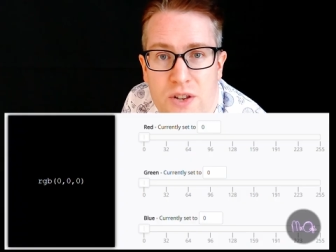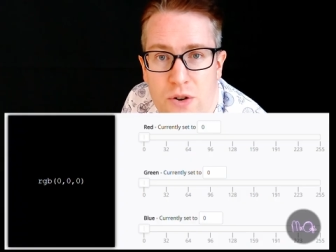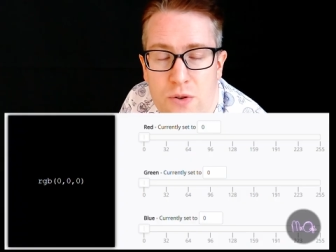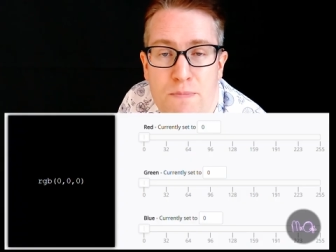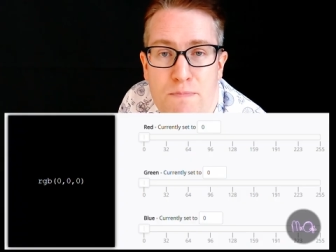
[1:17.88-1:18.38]

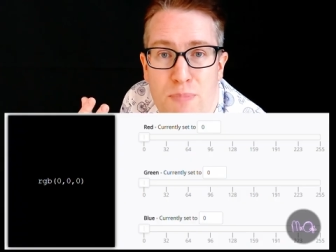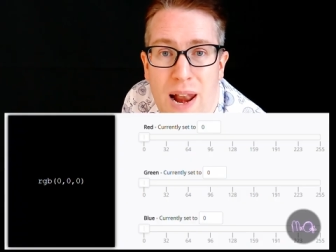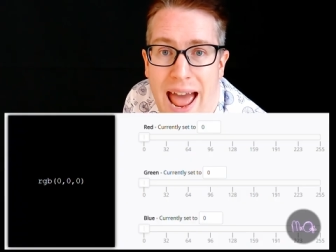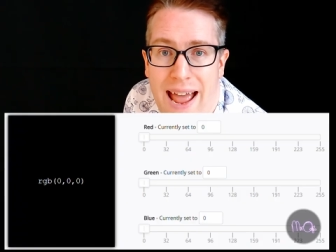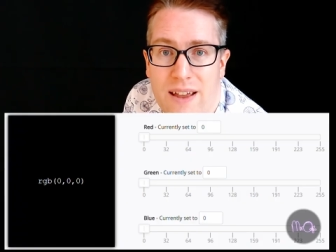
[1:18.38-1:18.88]
So
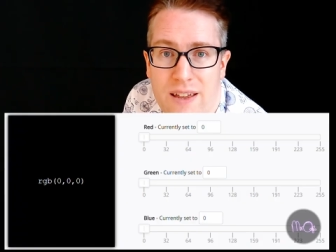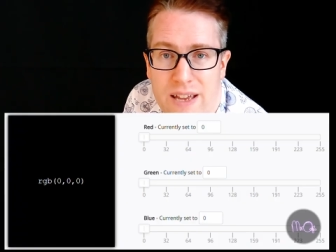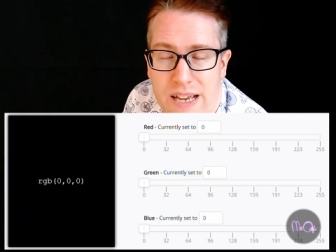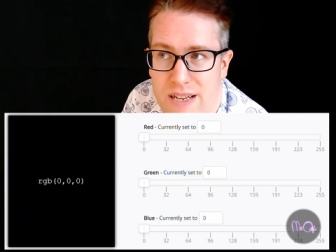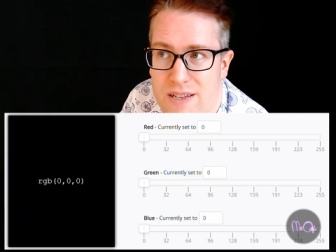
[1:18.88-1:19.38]
black
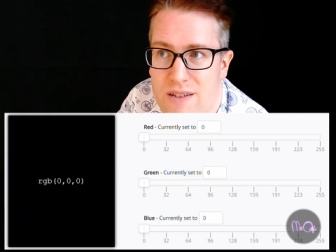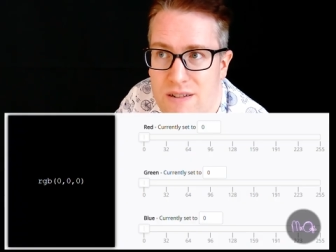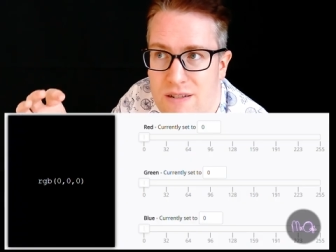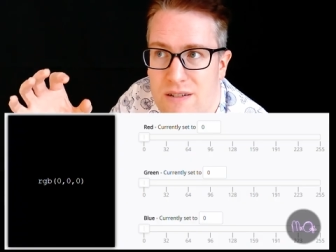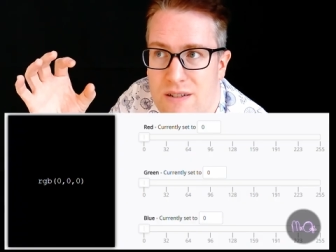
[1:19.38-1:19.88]
is
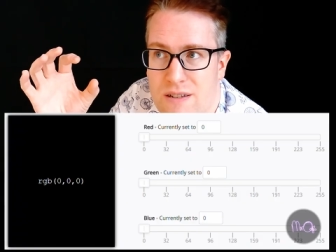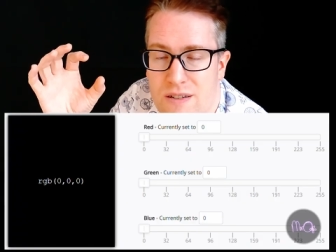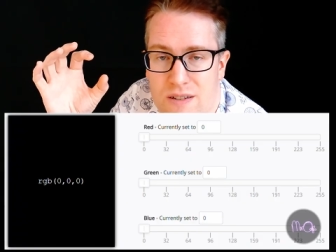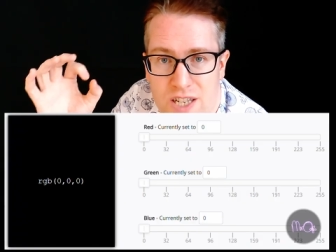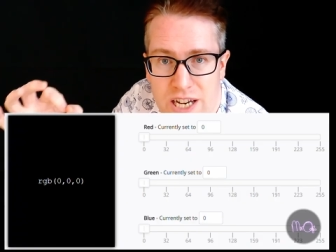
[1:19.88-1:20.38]

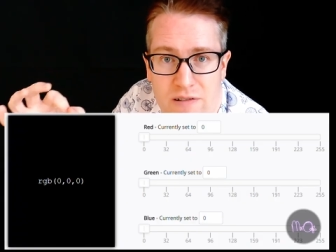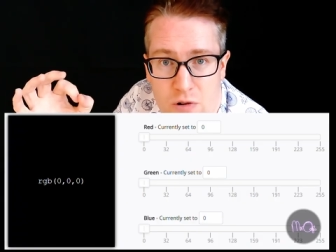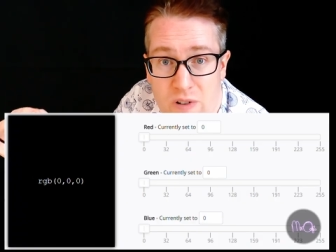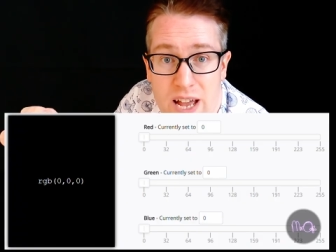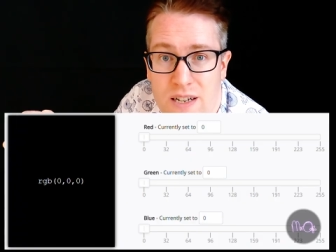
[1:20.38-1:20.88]
0
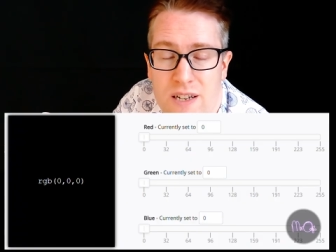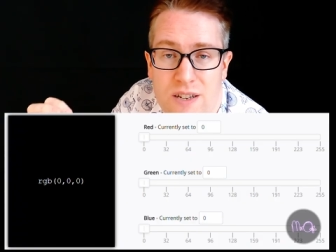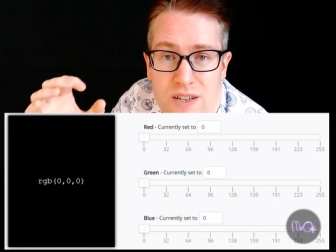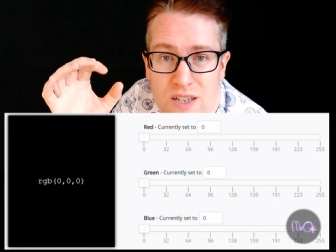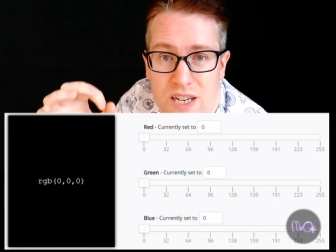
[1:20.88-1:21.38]
red,
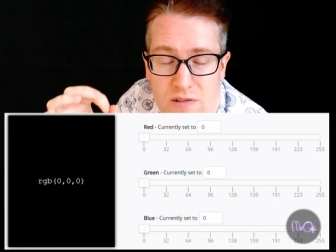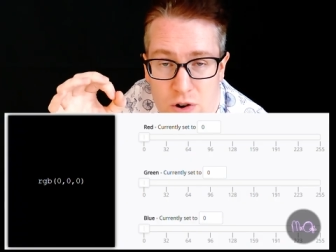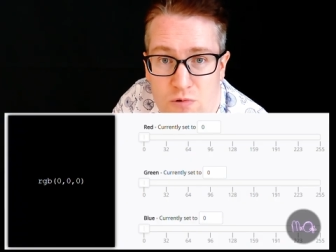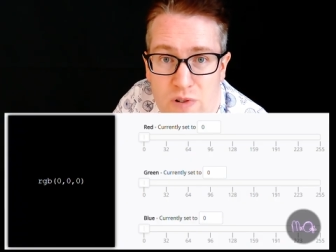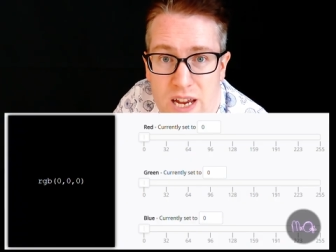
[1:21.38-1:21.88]
0
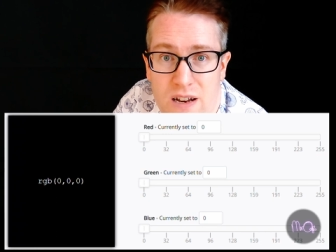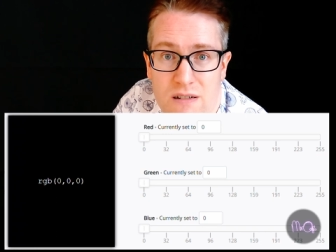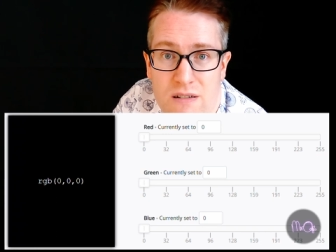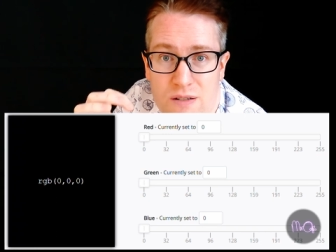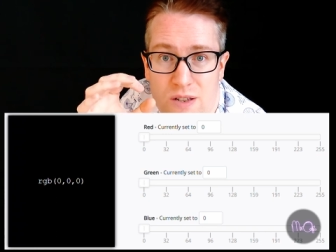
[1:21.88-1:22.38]
green,
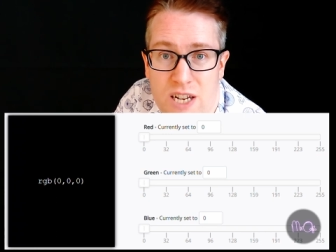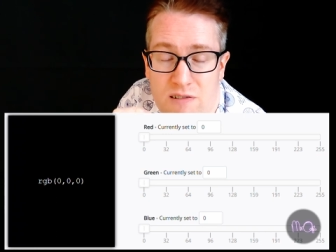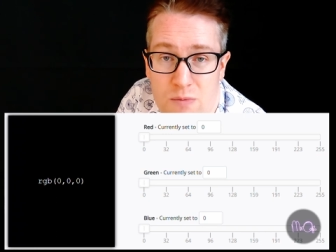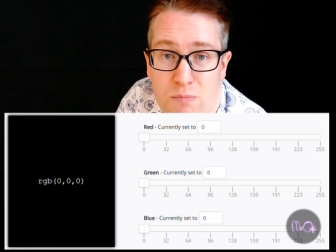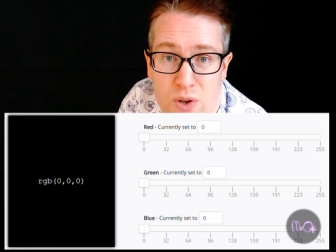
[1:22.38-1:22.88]

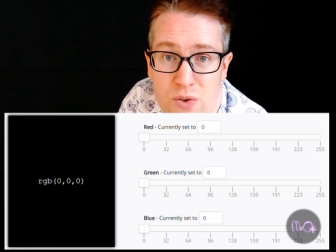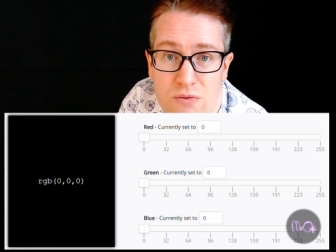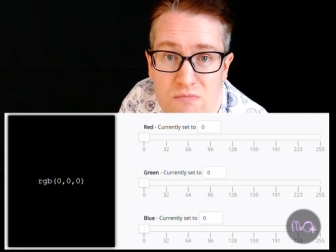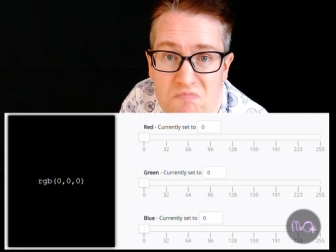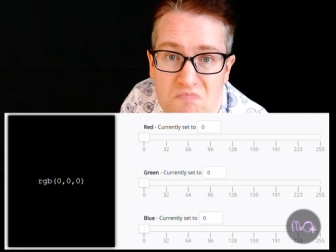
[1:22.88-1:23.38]
0
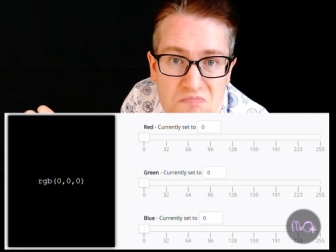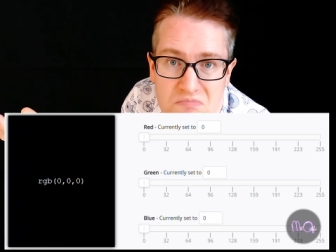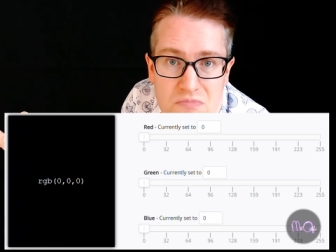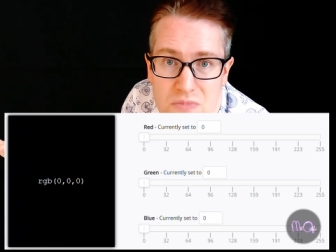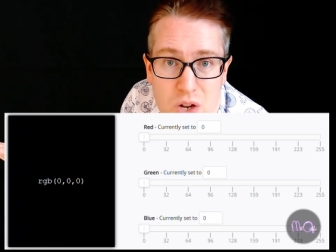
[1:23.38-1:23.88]
blue.
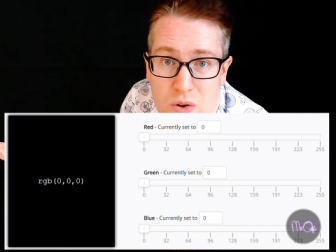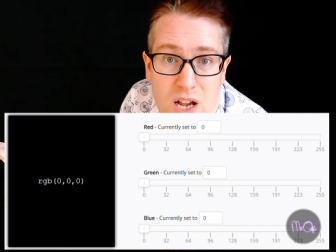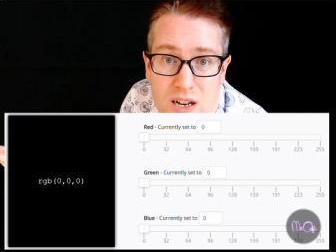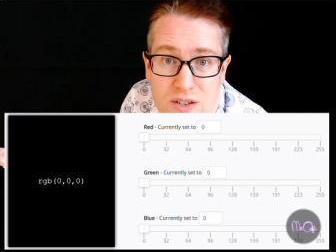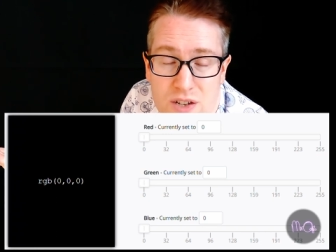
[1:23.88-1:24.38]
No
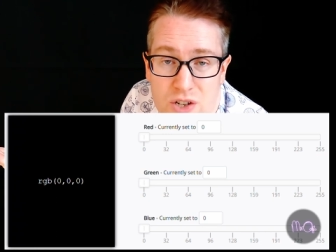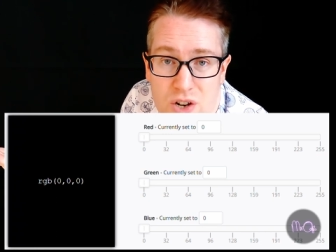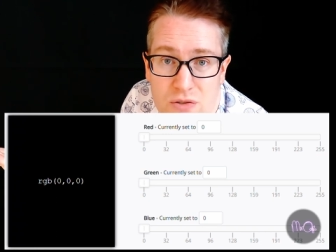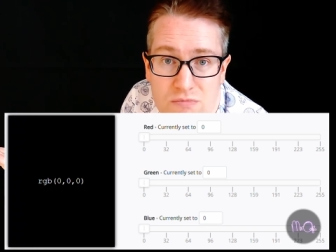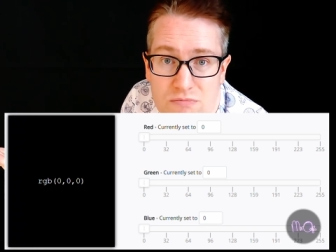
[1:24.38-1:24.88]
colors to
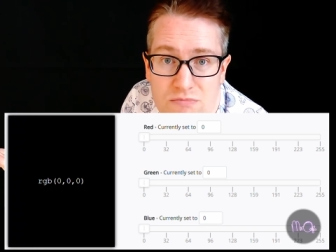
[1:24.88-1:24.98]
show.